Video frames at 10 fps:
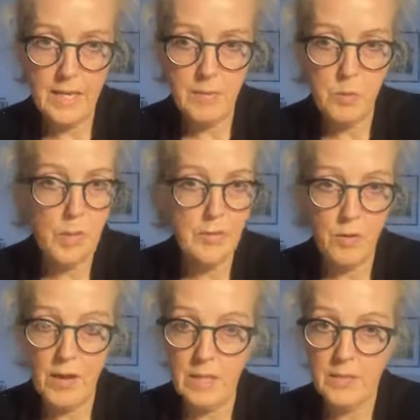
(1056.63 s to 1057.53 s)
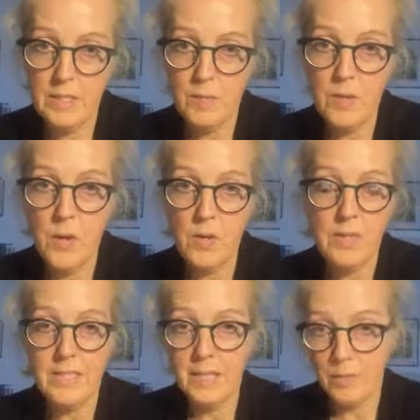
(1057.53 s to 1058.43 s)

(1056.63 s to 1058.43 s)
24 hours in advance